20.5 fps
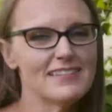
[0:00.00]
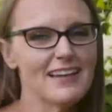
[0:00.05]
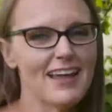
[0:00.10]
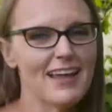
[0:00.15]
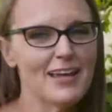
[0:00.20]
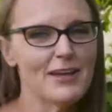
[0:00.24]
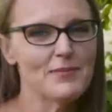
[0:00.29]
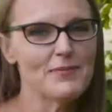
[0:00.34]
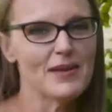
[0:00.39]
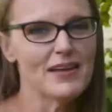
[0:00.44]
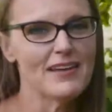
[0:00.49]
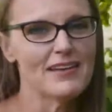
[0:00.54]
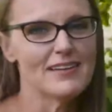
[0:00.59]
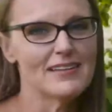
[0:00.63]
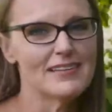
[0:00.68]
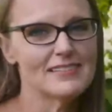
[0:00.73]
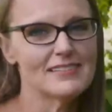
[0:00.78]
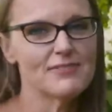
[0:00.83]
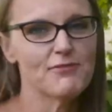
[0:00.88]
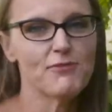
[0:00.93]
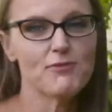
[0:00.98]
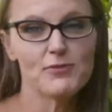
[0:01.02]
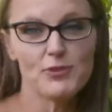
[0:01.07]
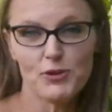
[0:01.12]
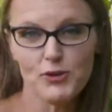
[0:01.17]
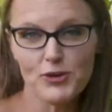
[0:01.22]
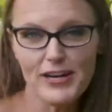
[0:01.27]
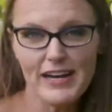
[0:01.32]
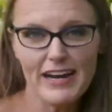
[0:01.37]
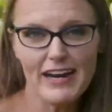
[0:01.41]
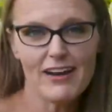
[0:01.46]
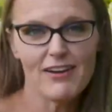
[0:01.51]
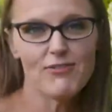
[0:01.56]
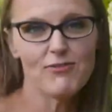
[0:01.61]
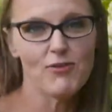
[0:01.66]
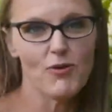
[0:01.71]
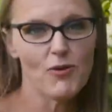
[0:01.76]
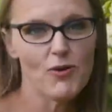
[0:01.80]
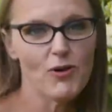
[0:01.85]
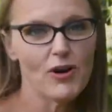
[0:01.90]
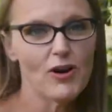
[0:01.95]
name is Greek
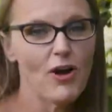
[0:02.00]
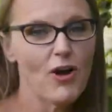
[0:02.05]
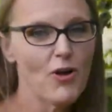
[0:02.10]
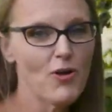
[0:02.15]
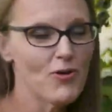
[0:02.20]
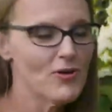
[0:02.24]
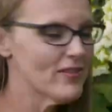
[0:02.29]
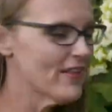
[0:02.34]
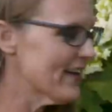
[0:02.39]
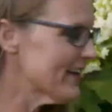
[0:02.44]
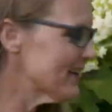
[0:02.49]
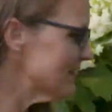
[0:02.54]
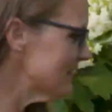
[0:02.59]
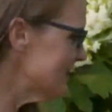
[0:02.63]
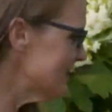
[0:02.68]
for oak-like